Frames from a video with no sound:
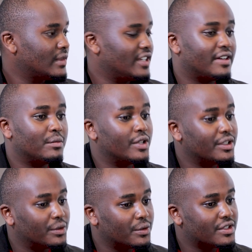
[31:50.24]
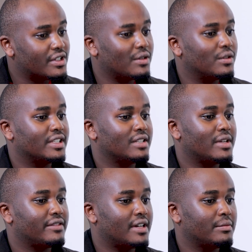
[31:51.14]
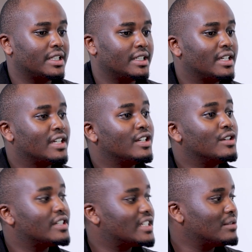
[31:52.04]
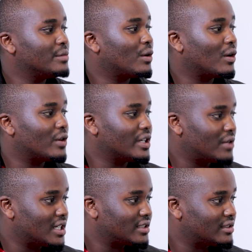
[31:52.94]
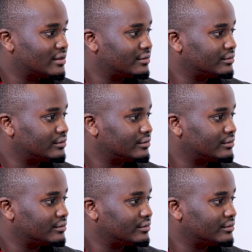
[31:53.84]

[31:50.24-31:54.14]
If I'm going through struggles in my family, don't tell me kwako ni worse.